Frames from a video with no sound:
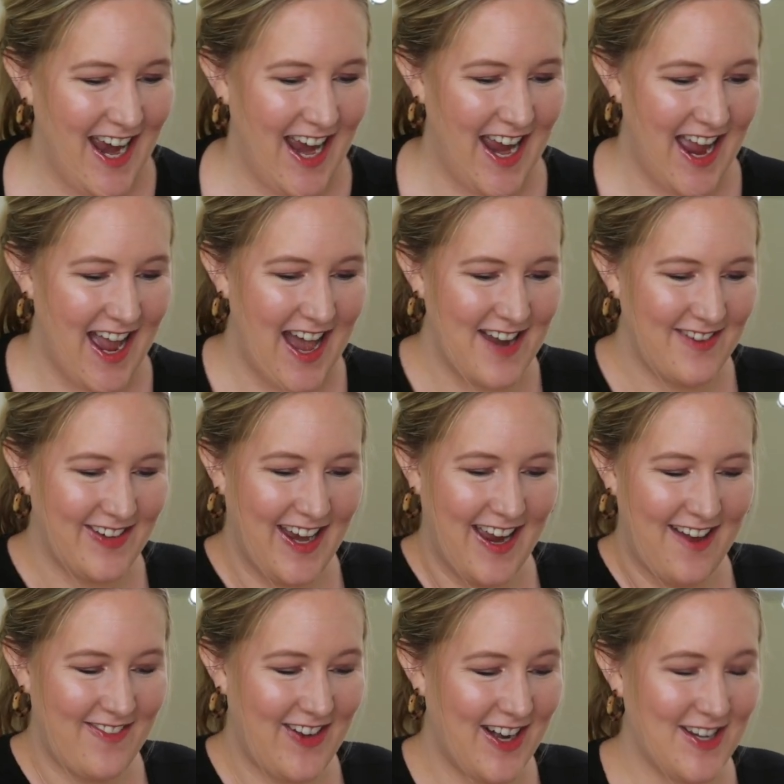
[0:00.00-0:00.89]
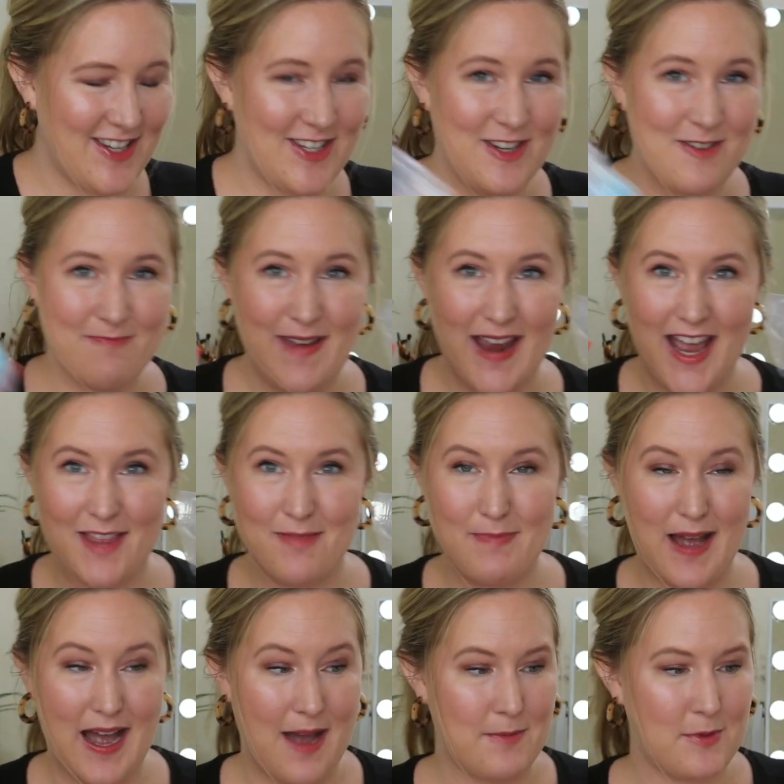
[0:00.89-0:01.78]
And we have our two bath
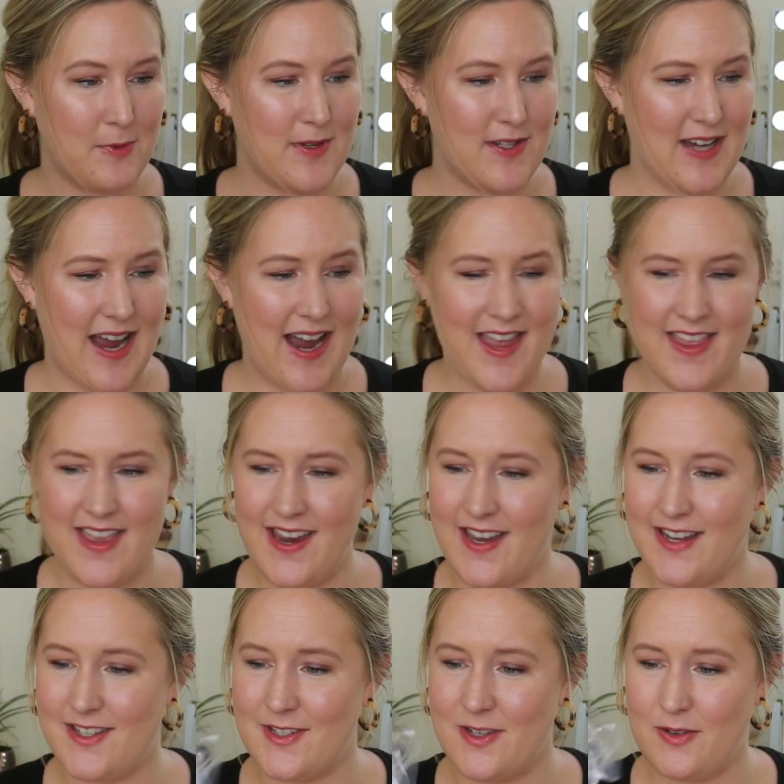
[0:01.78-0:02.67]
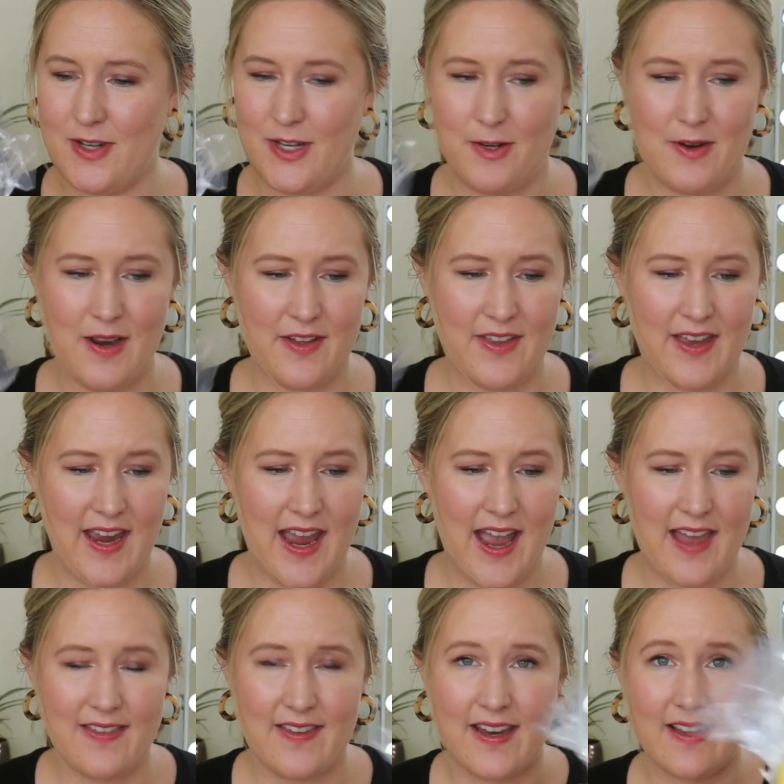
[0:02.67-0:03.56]
bombs, which I think is so cute how they
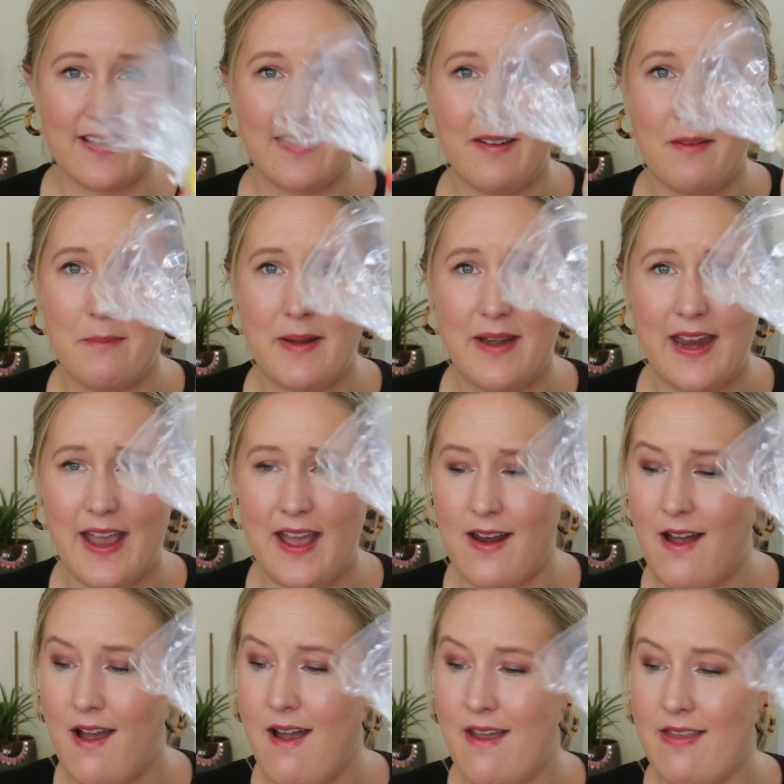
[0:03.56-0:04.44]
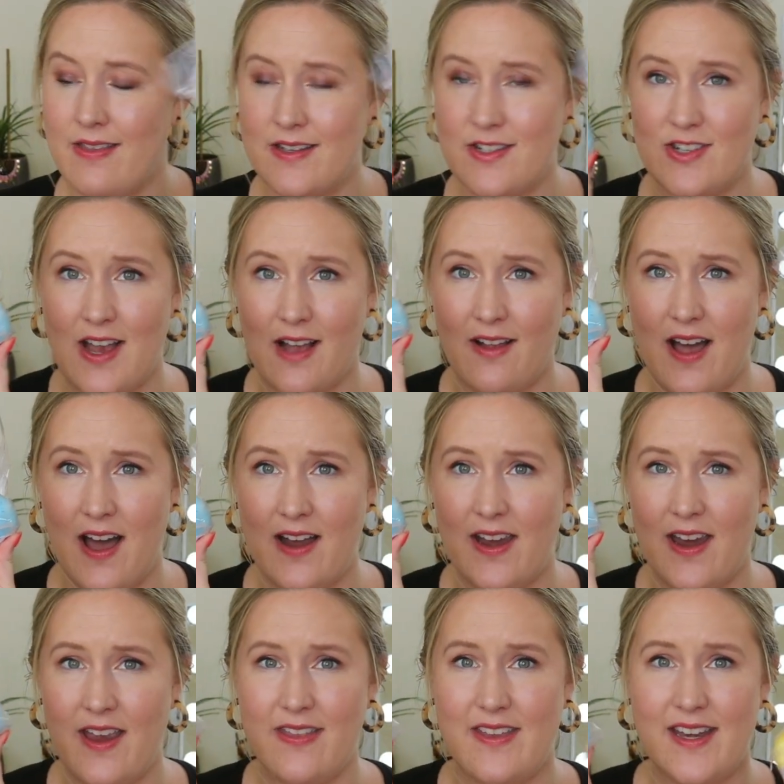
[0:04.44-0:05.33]
add like a little banana and the shell on
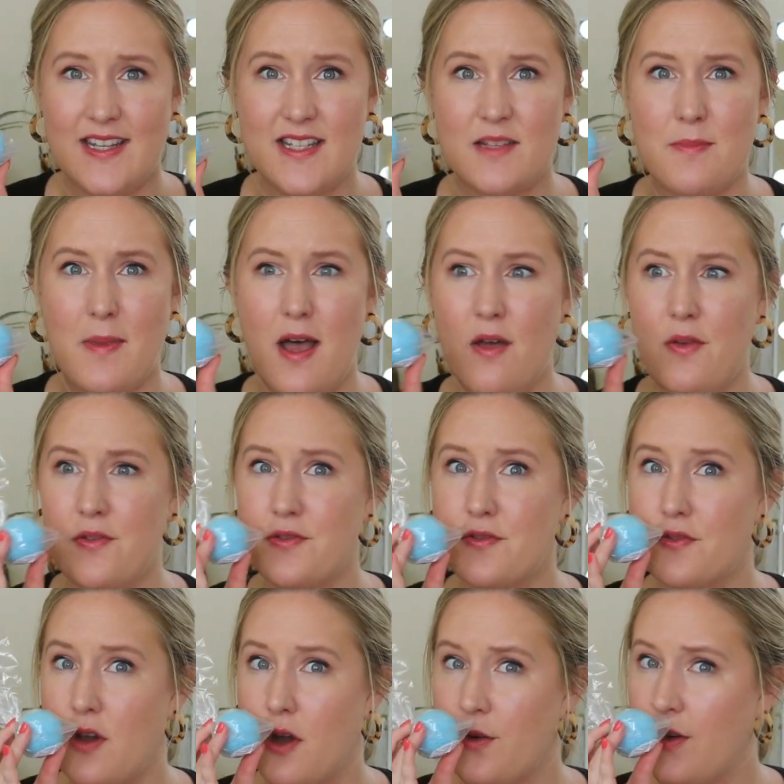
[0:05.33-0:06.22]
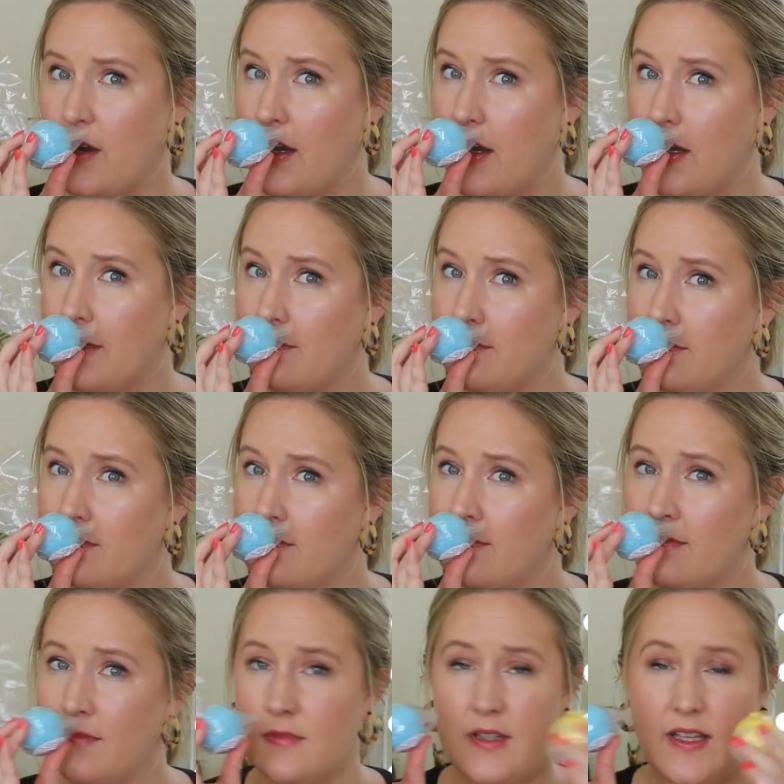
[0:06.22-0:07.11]
it, and they smell so good.
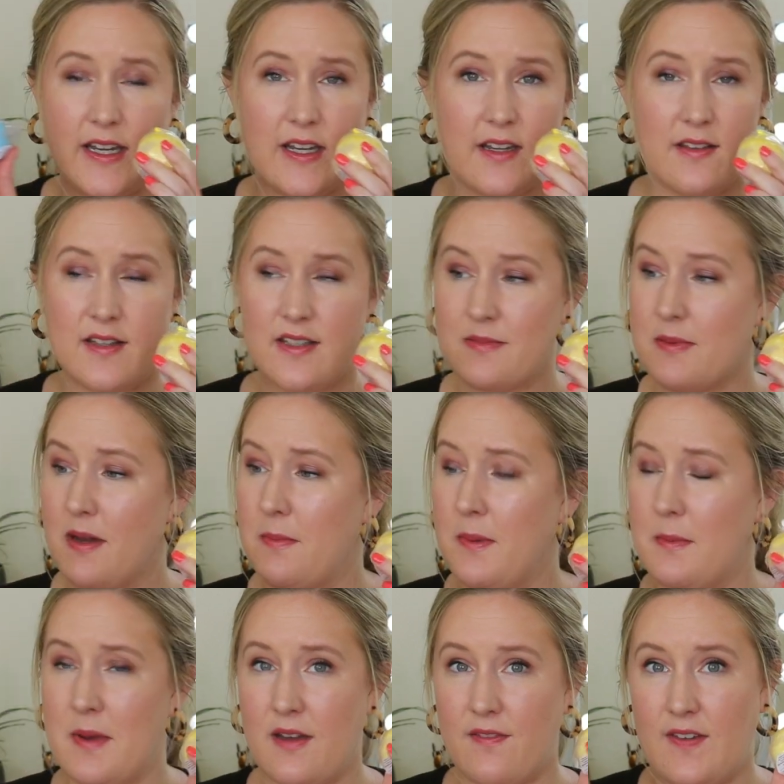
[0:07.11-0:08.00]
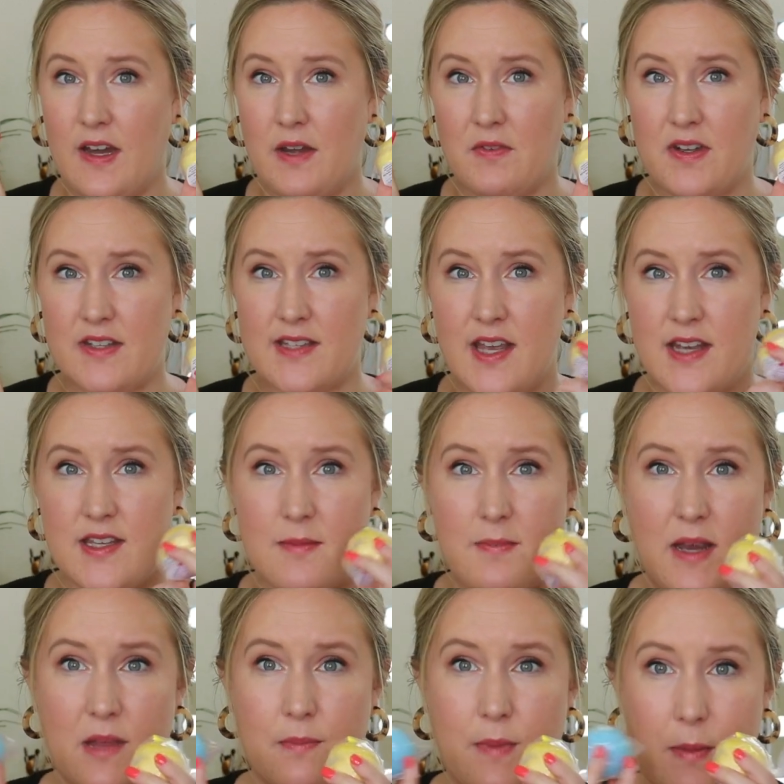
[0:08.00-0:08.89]
Like, this might be my favorite scented
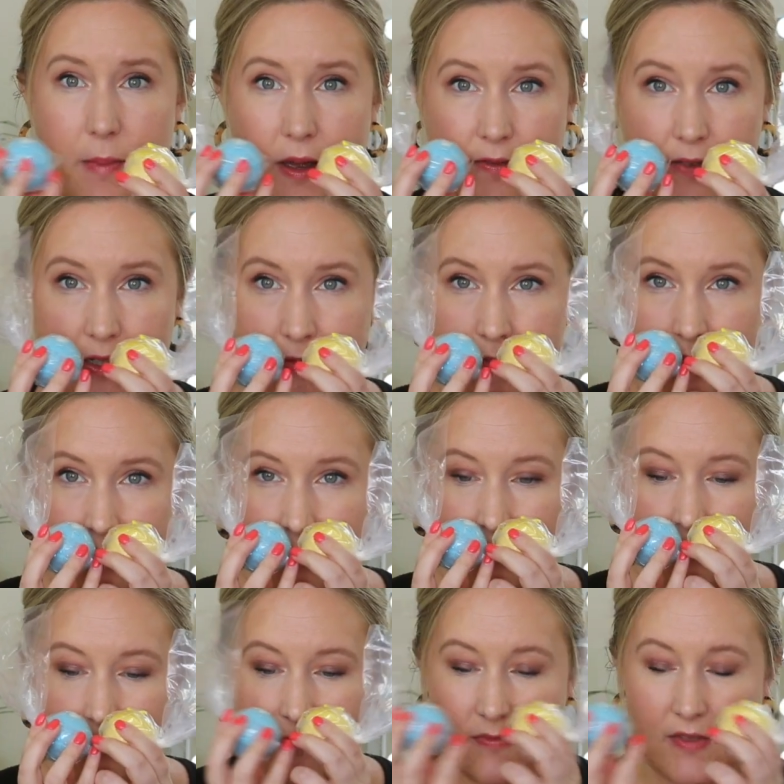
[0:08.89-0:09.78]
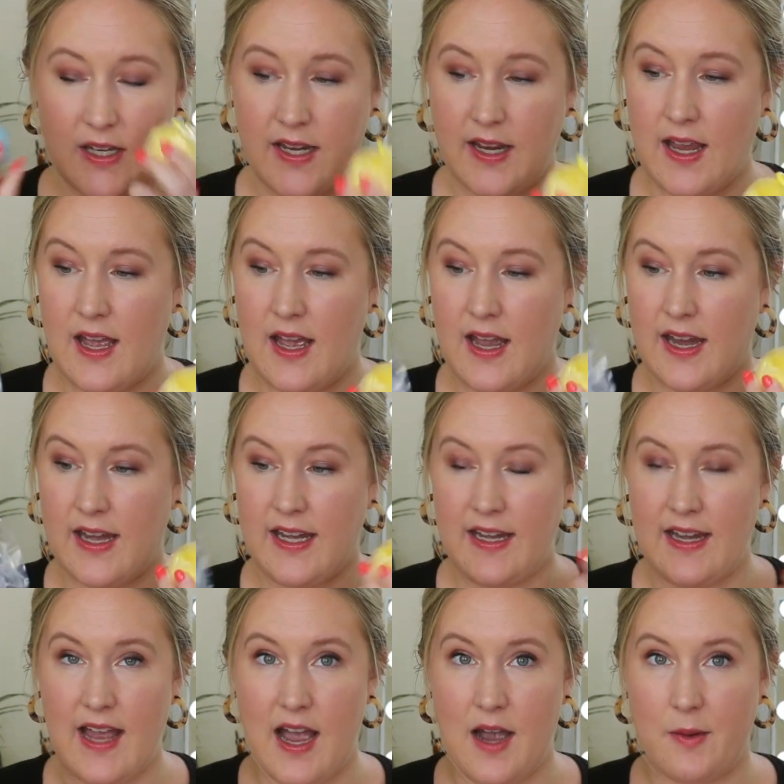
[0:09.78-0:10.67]
bath bomb ever. Like, I
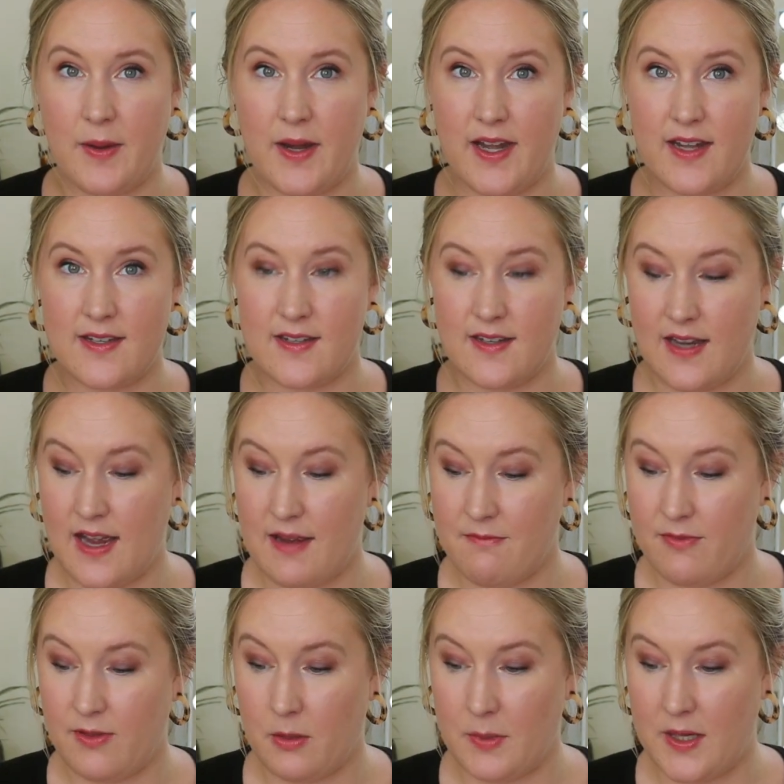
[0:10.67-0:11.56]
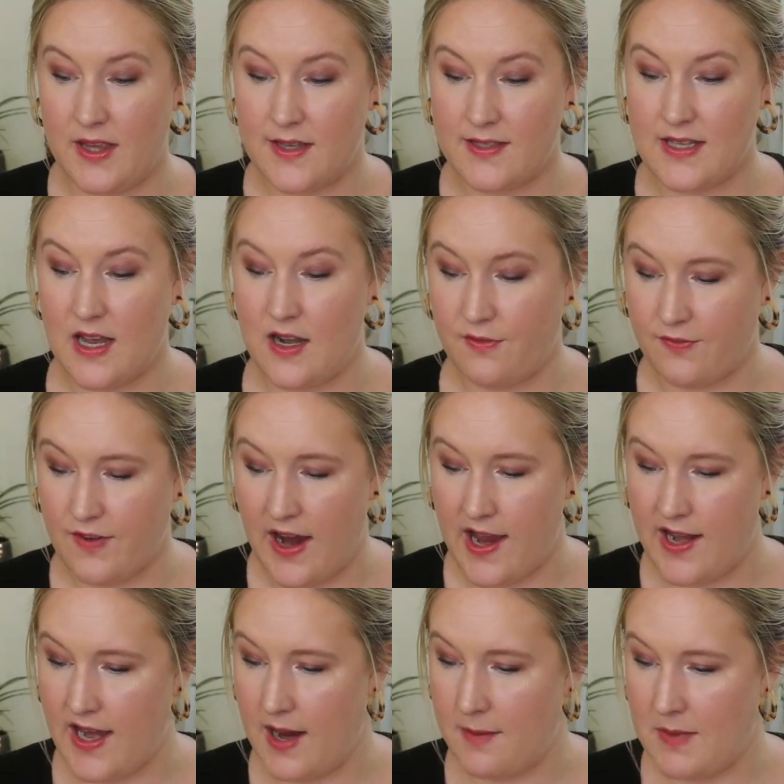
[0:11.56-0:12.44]
cannot wait. I'm filming this on a Friday.